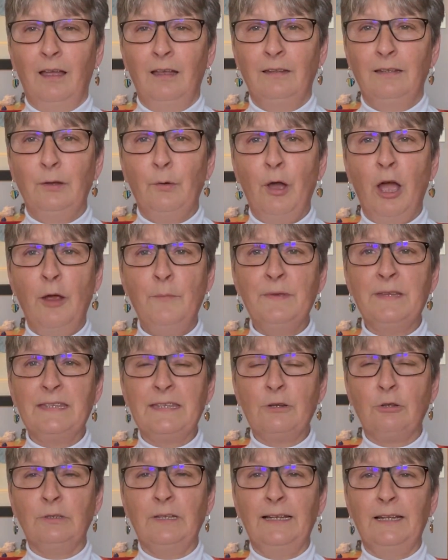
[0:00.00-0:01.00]
So I hope this
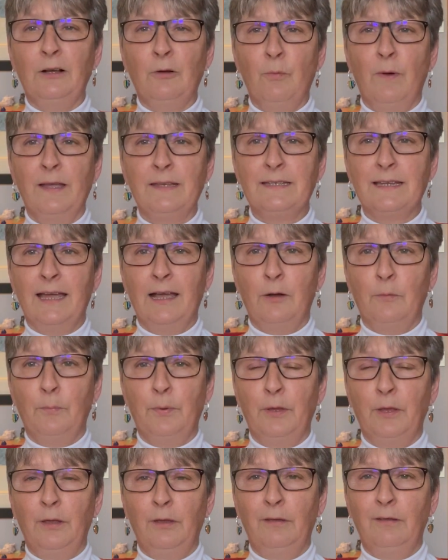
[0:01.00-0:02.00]
has gone a little way to
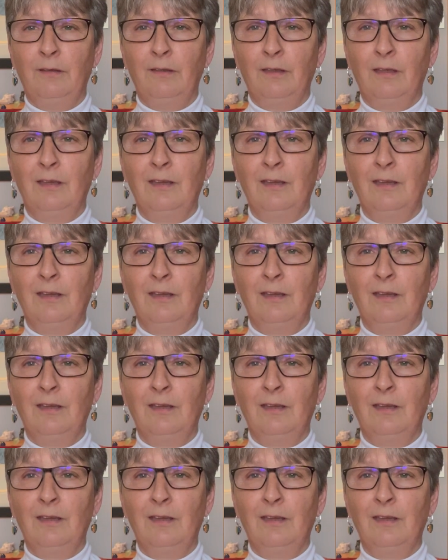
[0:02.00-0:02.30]
help you.